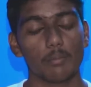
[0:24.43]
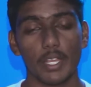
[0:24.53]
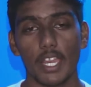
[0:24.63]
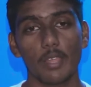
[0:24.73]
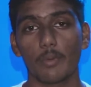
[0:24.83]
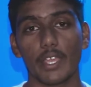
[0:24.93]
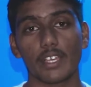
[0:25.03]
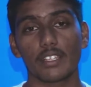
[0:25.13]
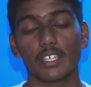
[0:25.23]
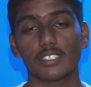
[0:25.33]
But
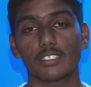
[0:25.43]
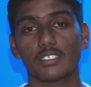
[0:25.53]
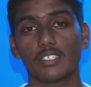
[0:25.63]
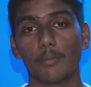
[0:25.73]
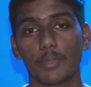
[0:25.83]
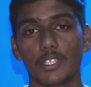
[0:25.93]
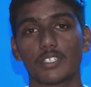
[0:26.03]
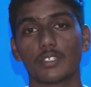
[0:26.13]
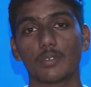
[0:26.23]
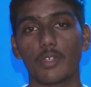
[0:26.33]
anyway, let's jump
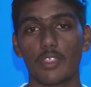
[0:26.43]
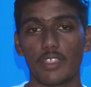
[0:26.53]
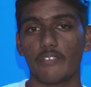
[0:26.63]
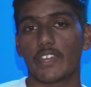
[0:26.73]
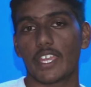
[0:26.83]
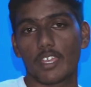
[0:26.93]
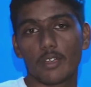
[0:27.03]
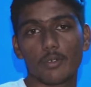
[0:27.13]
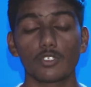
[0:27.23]
into the video.